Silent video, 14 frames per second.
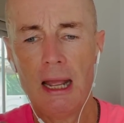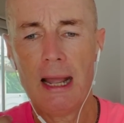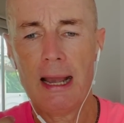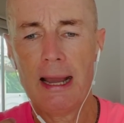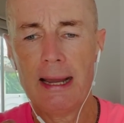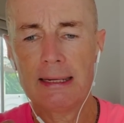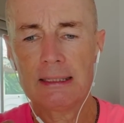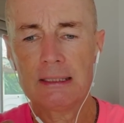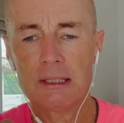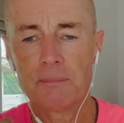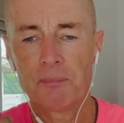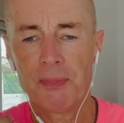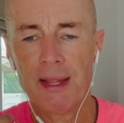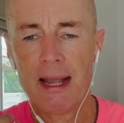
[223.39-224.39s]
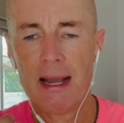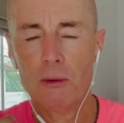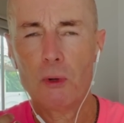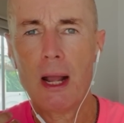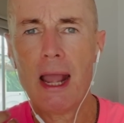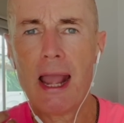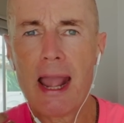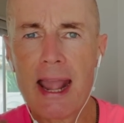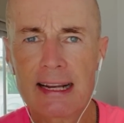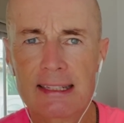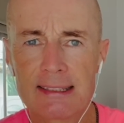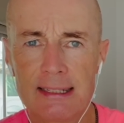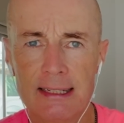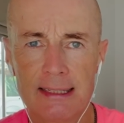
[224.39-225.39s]
and how
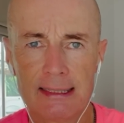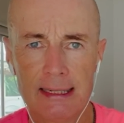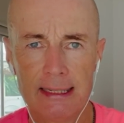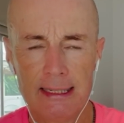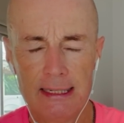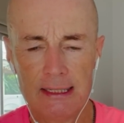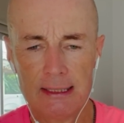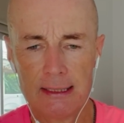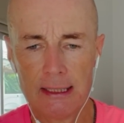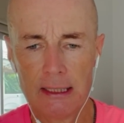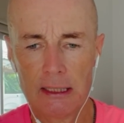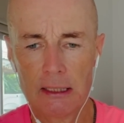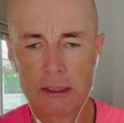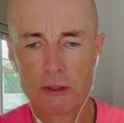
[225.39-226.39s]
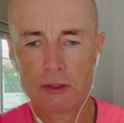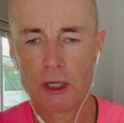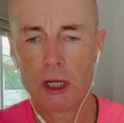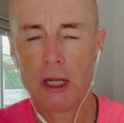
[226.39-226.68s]
excellently he sings